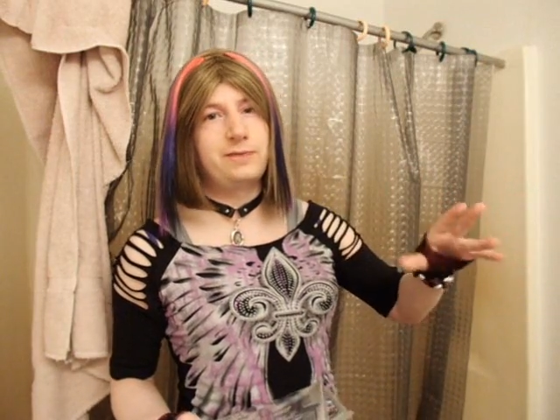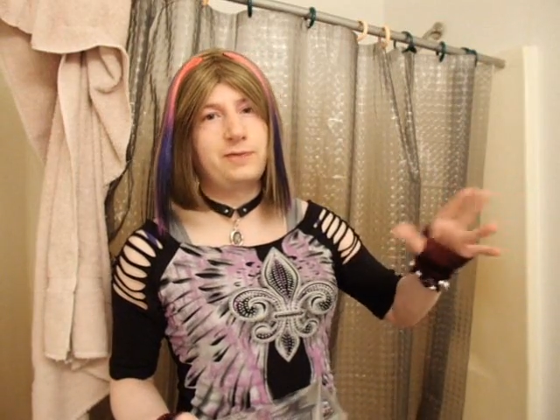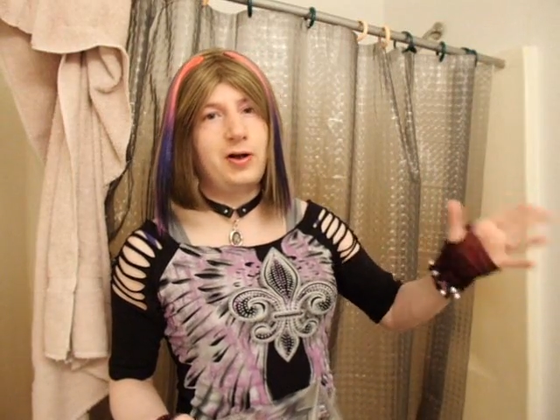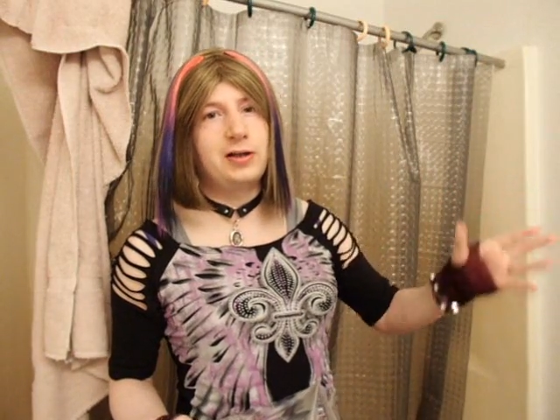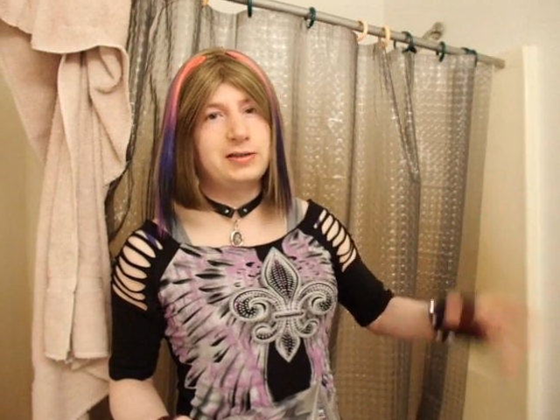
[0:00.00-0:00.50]

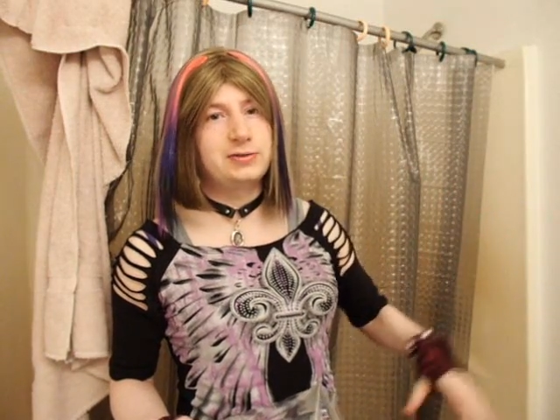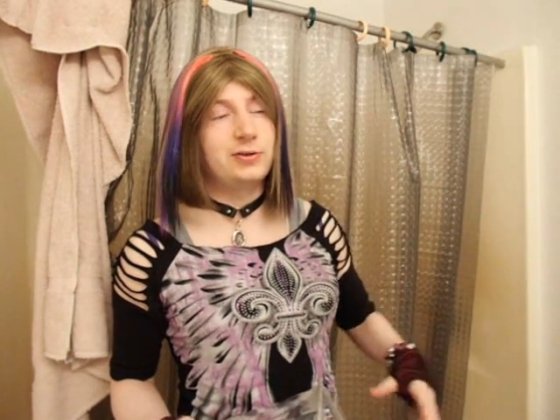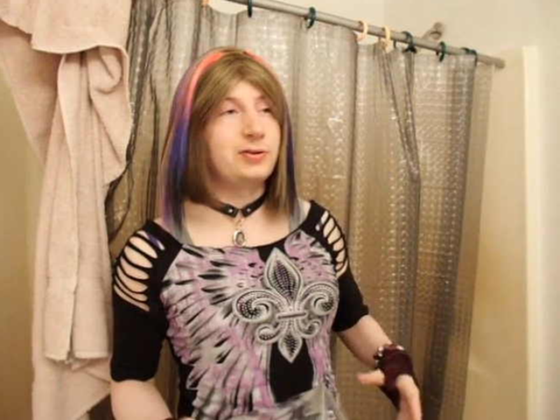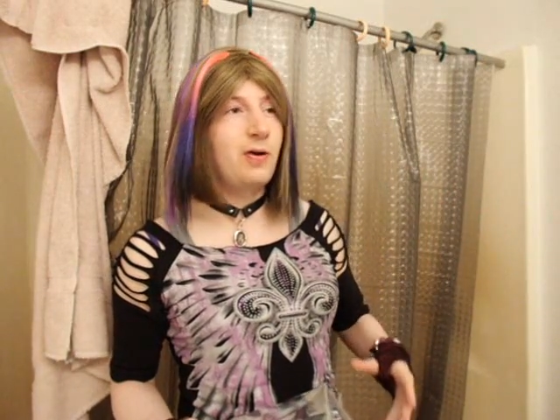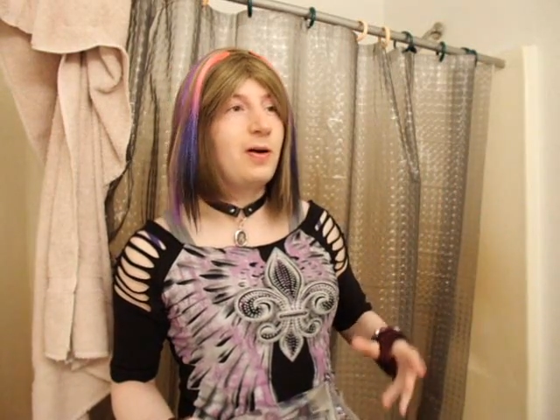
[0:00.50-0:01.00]
finally
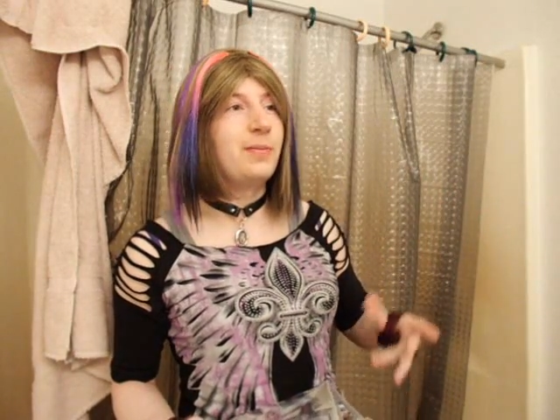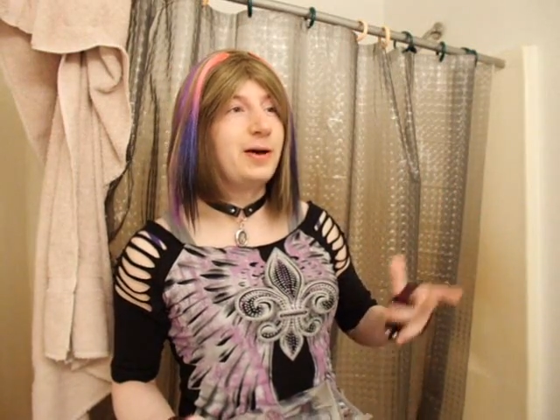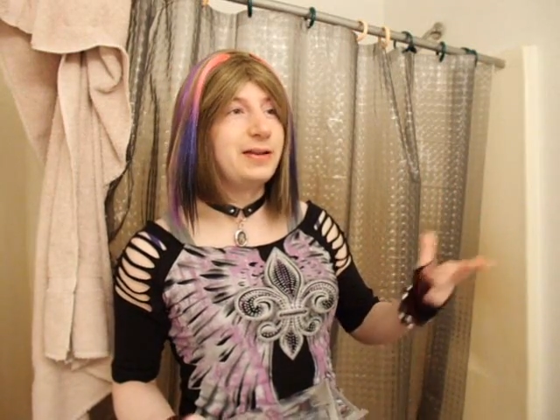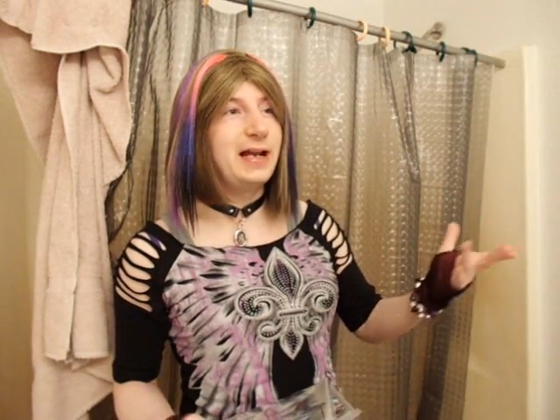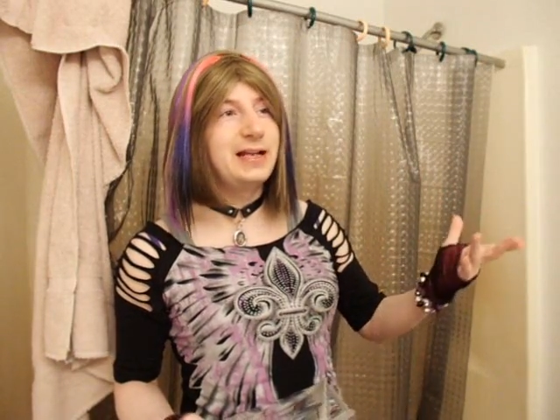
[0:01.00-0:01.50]
started talking
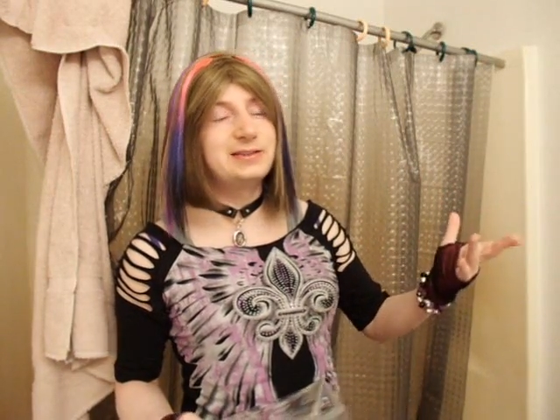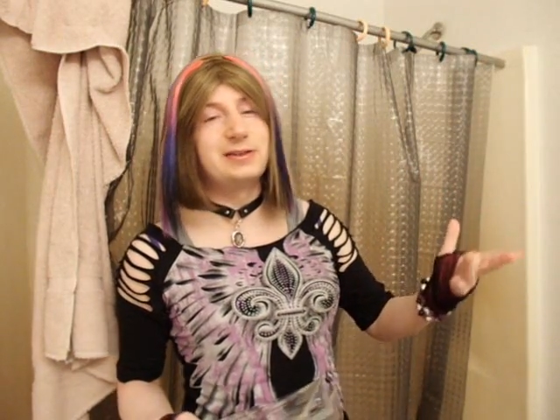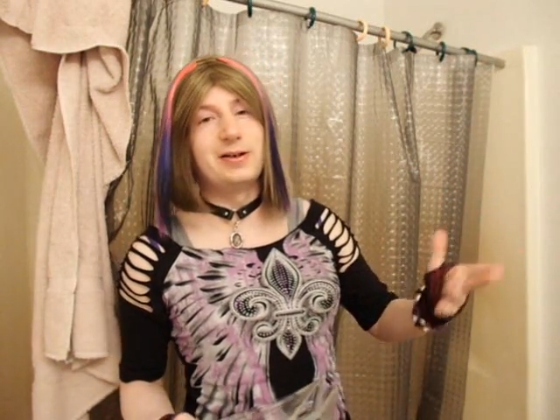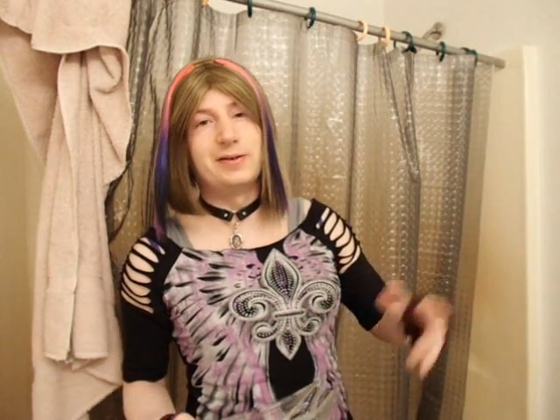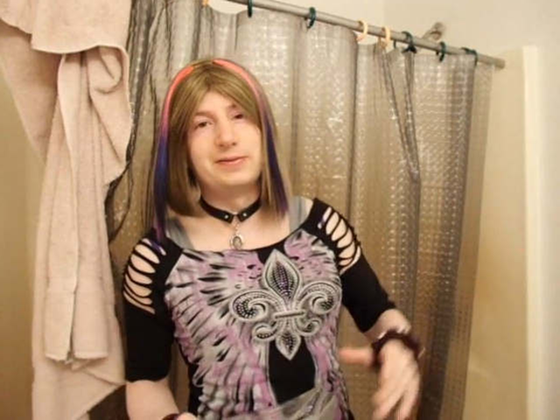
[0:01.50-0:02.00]
about that
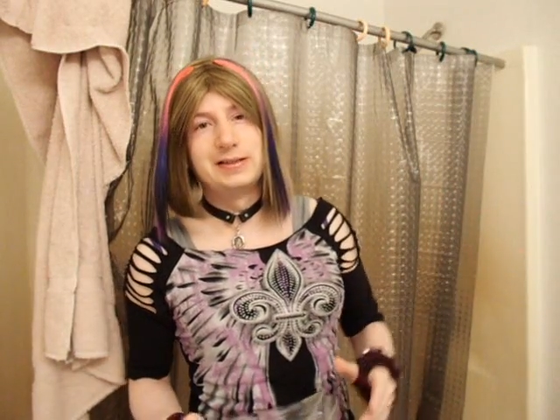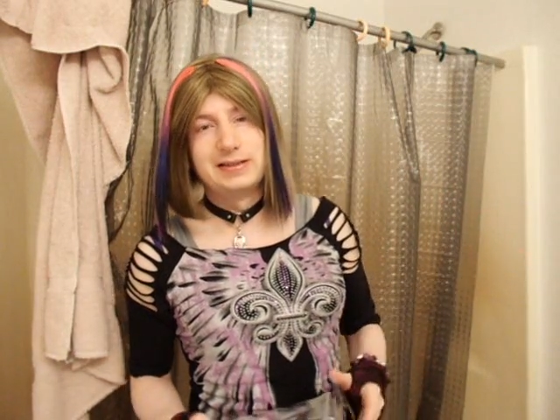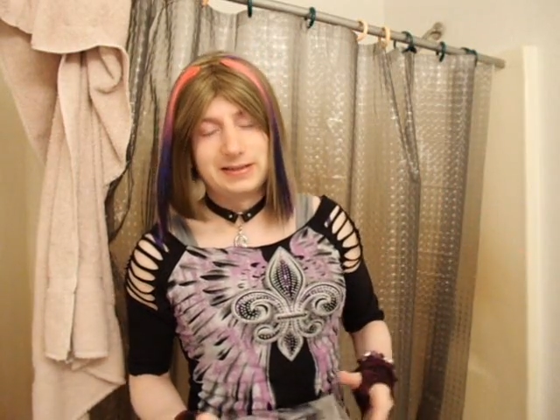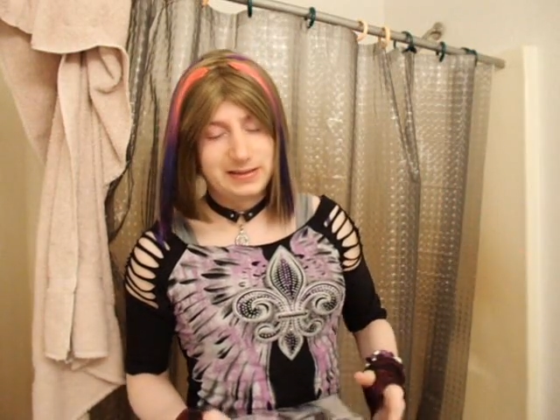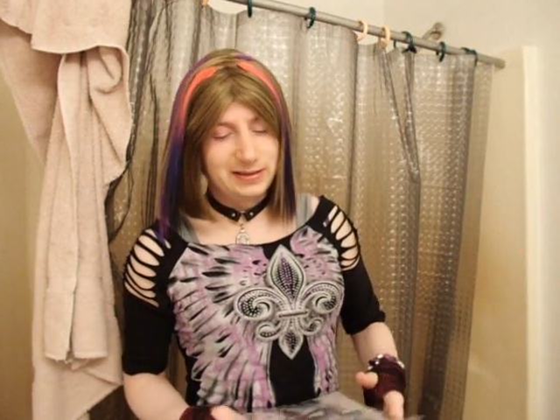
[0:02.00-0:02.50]
stuff
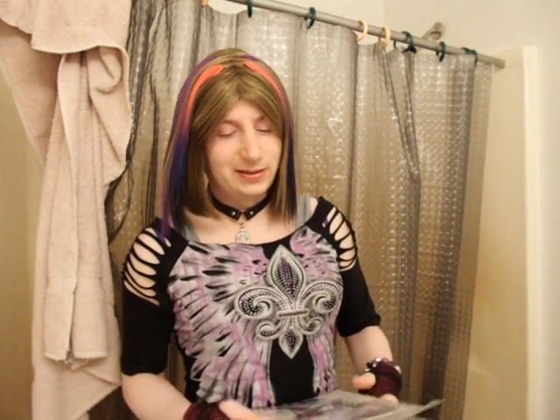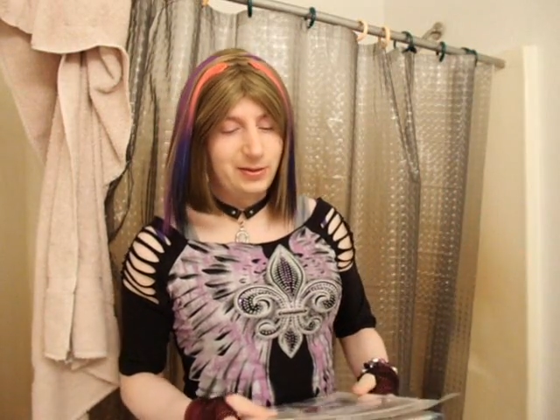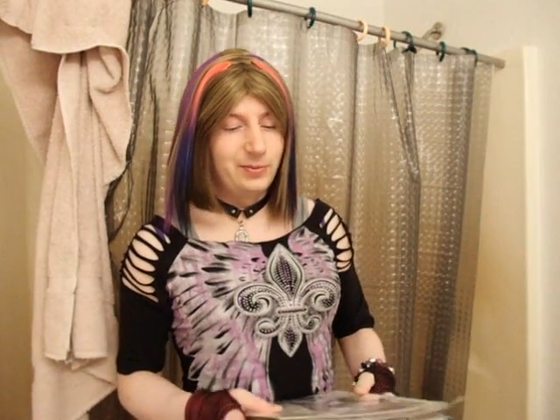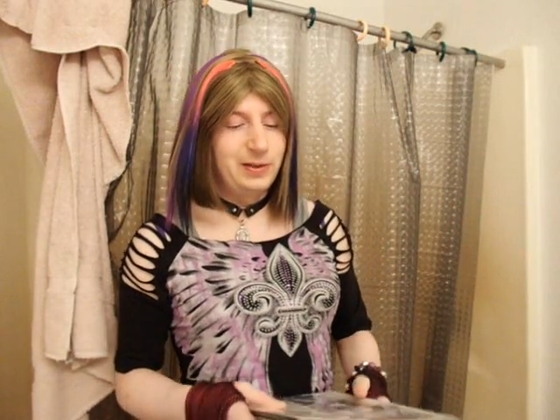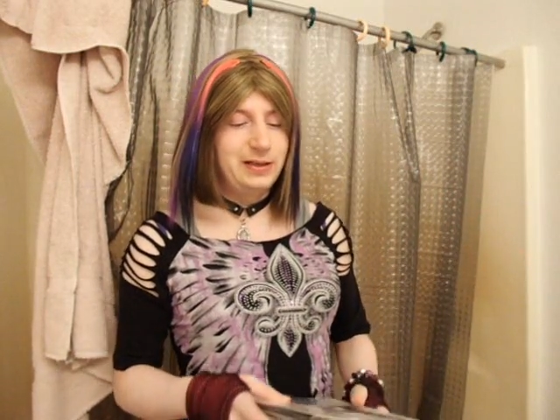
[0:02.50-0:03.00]
a
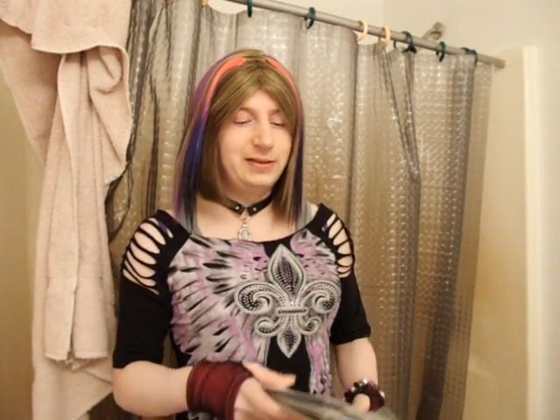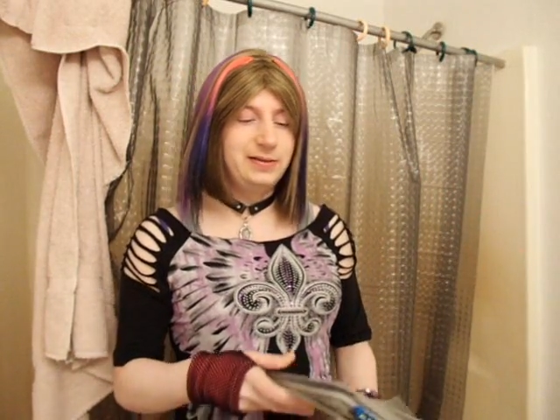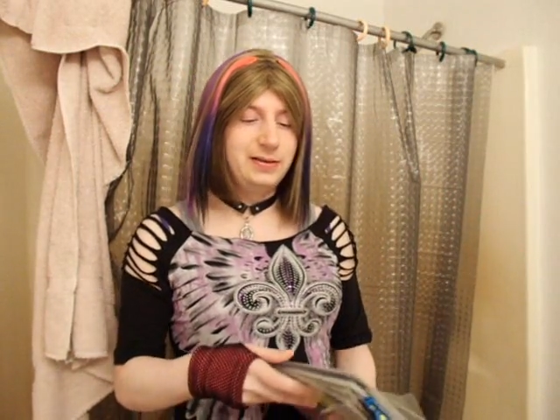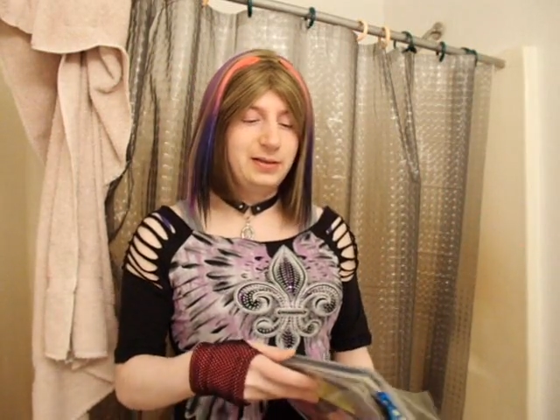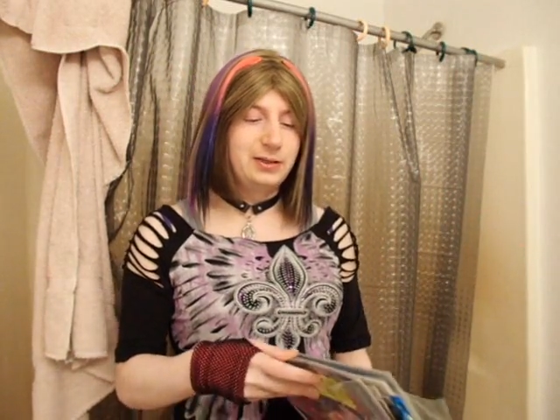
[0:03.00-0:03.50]
little bit, and that's